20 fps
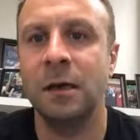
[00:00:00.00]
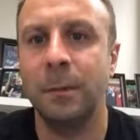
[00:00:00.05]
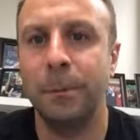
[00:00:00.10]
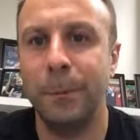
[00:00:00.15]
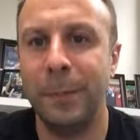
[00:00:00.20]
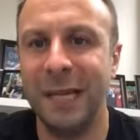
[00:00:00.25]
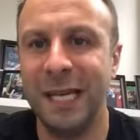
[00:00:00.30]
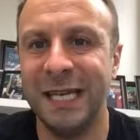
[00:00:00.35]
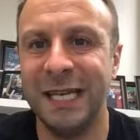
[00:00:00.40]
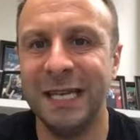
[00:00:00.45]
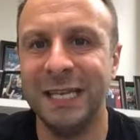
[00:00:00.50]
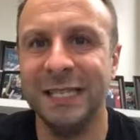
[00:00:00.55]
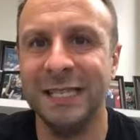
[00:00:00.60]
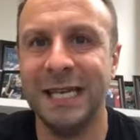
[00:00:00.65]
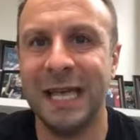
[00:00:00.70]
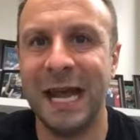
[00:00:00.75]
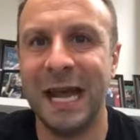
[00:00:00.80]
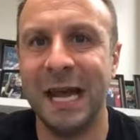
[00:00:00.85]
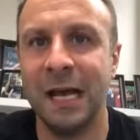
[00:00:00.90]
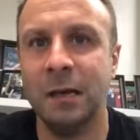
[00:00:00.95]

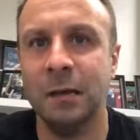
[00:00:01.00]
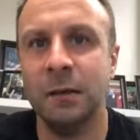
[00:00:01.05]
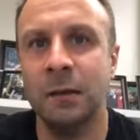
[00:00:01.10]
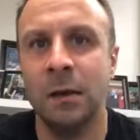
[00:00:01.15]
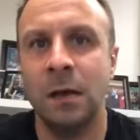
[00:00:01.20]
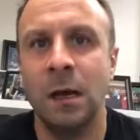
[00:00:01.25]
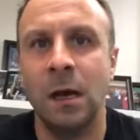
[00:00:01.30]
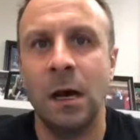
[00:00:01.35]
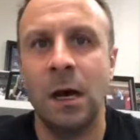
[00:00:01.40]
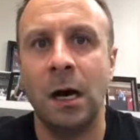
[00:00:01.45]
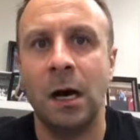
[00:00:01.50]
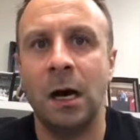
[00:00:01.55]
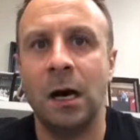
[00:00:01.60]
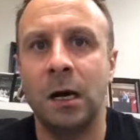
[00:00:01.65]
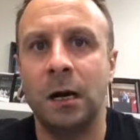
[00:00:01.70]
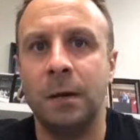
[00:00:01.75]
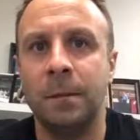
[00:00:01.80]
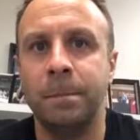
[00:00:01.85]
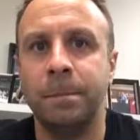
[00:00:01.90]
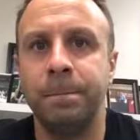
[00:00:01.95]
BDSTAN.
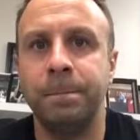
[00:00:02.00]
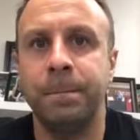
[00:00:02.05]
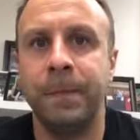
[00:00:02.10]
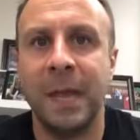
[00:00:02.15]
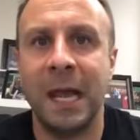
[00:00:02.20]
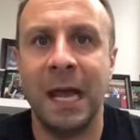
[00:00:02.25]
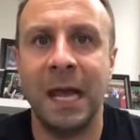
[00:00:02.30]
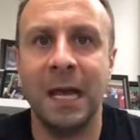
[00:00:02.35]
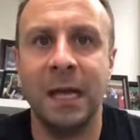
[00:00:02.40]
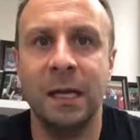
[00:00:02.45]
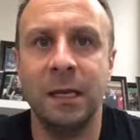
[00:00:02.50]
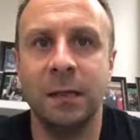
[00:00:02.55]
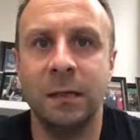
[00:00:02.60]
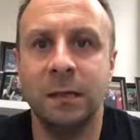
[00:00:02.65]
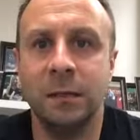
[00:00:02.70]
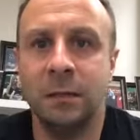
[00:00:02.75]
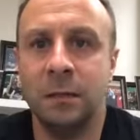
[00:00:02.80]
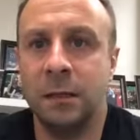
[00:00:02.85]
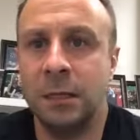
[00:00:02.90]
And,